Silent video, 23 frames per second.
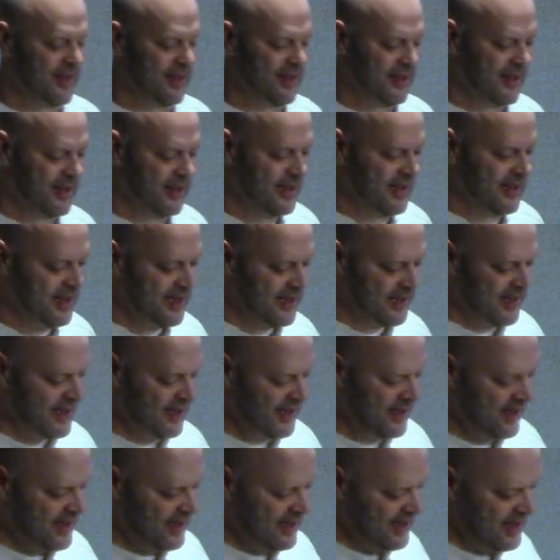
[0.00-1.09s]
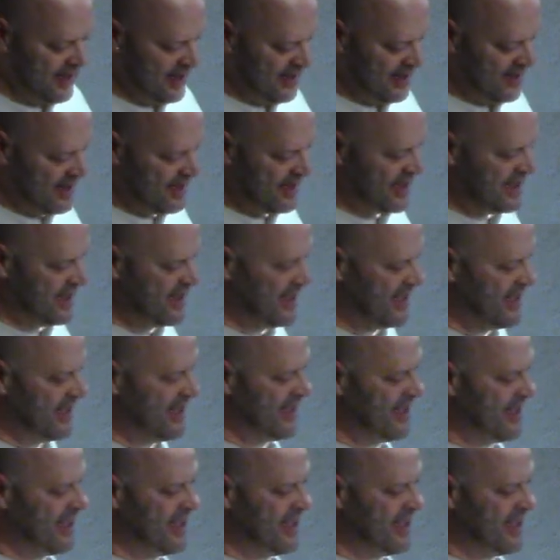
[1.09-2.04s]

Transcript: Nobody speaks.